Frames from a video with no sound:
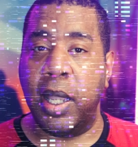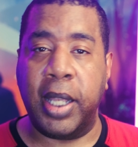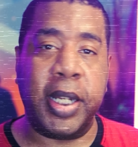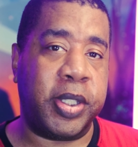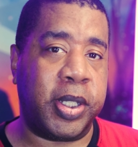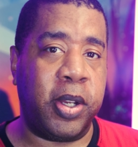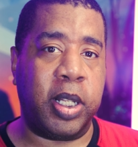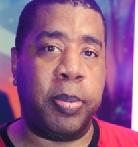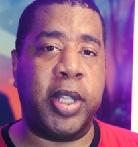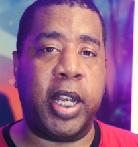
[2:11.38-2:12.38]
At
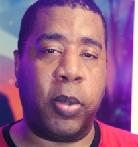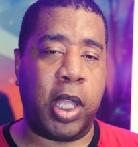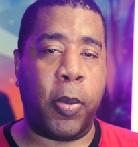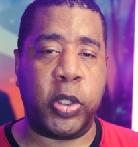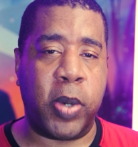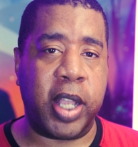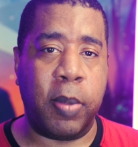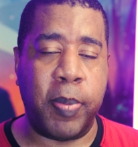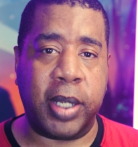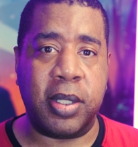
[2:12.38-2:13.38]
eSecurity Planet, we always
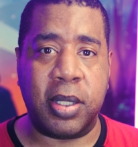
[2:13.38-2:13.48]
recommend